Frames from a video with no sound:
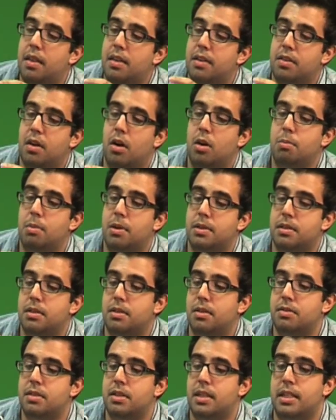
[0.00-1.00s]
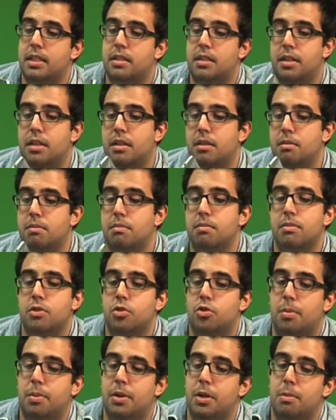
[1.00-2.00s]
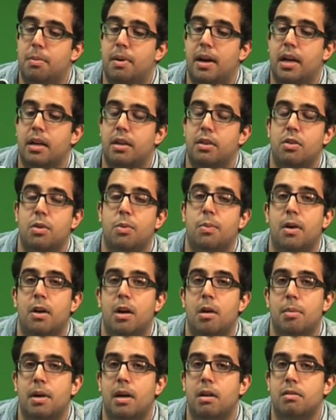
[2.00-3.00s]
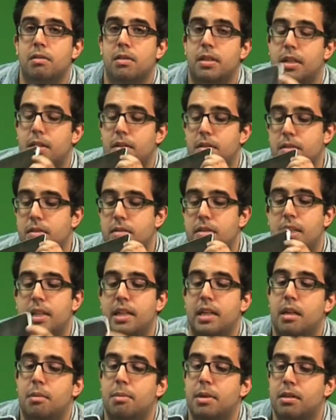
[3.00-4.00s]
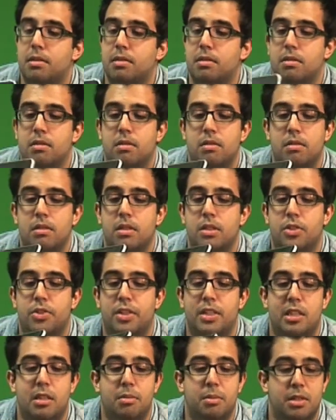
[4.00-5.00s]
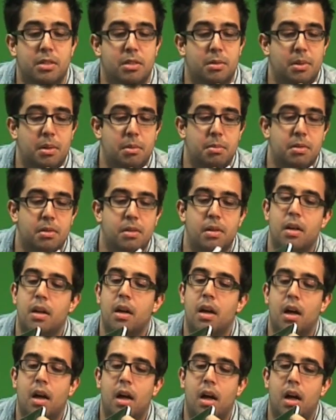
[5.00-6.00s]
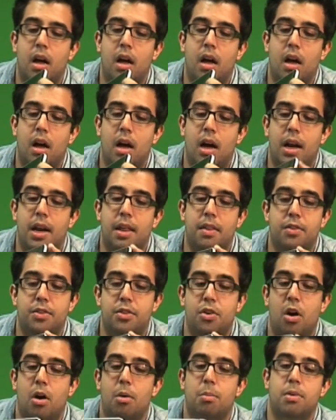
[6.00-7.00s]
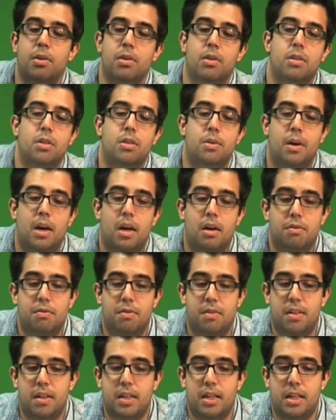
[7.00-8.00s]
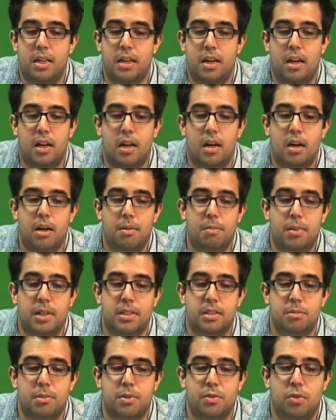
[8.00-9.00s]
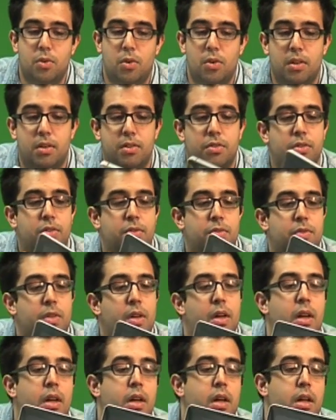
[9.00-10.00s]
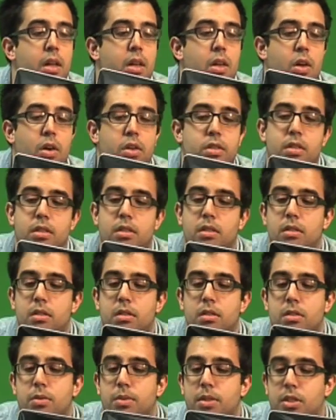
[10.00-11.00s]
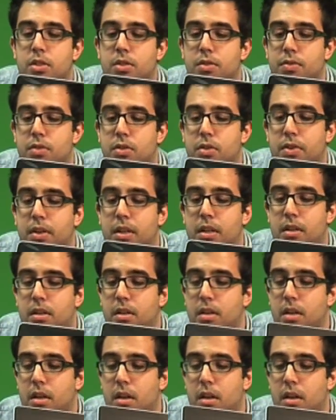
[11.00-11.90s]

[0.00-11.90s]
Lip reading: this hold button, obviously, so you can drop it in your bag and not worry about, sending strange emails to people. And at the top, you have the button before that sort of locks and switches off the screen.